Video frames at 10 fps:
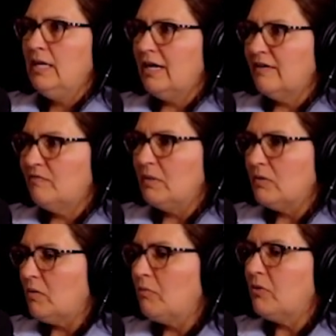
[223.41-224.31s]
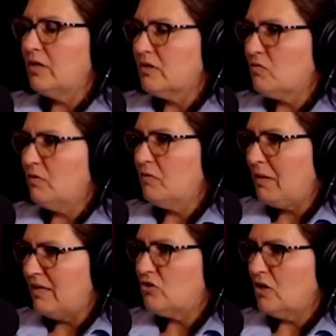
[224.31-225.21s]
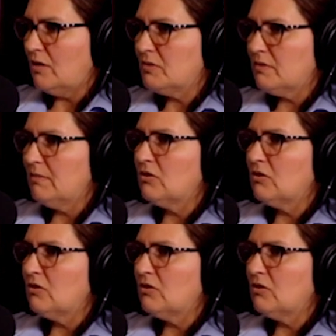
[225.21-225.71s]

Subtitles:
have been replaced with paid jobs.